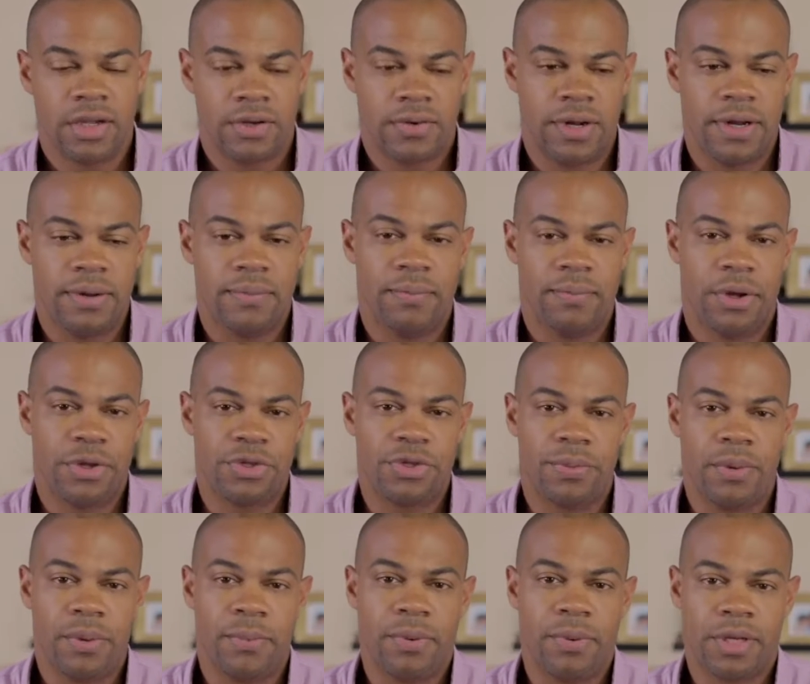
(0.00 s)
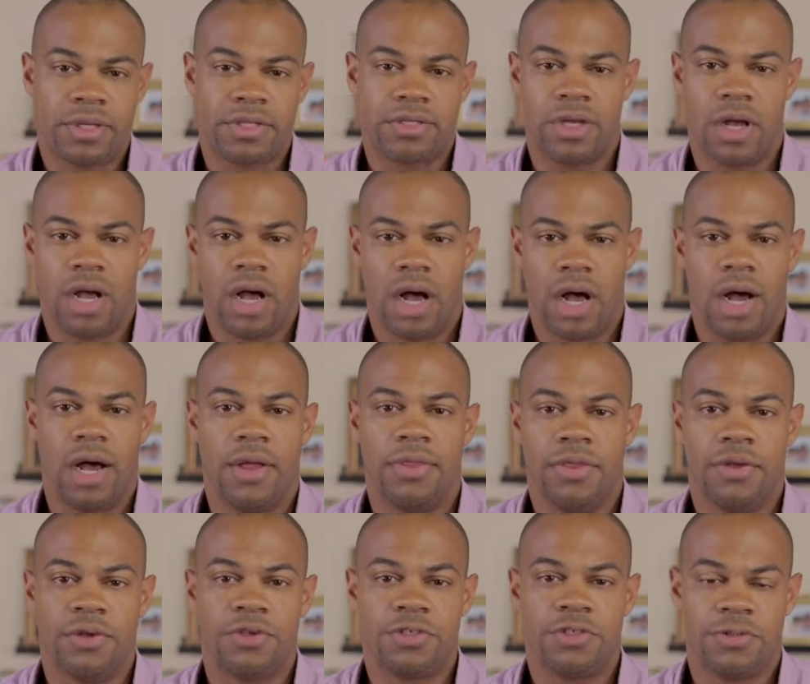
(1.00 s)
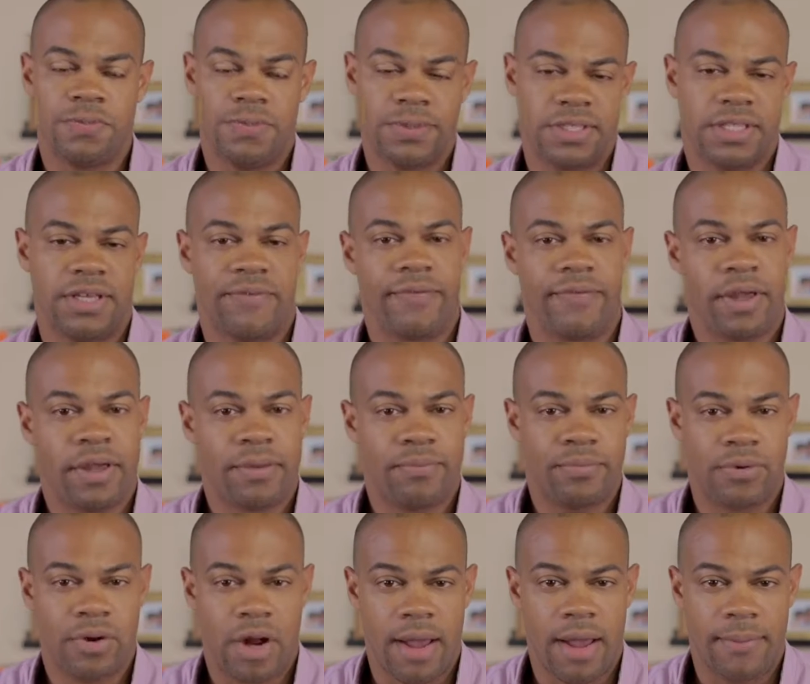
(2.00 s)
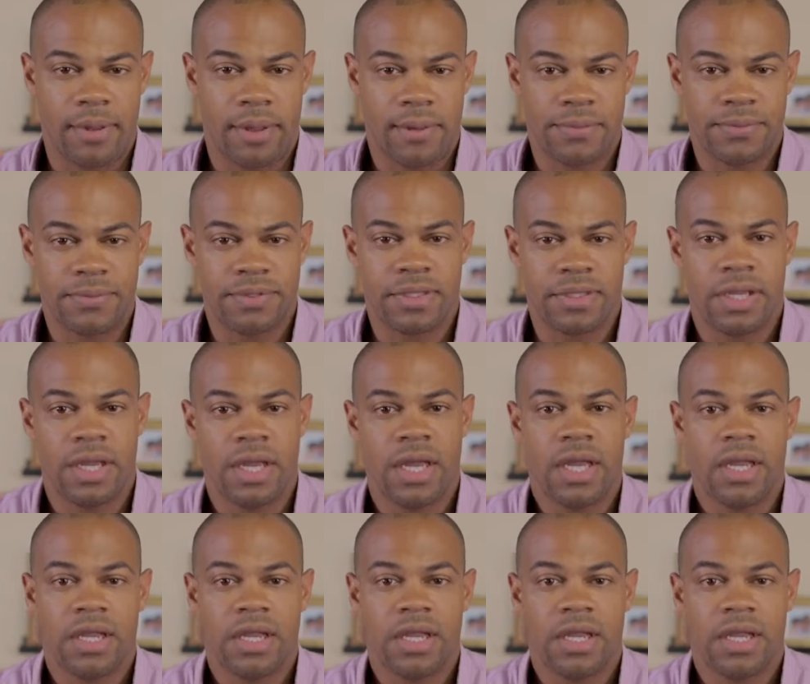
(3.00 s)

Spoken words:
Create multiple books on those specific problems.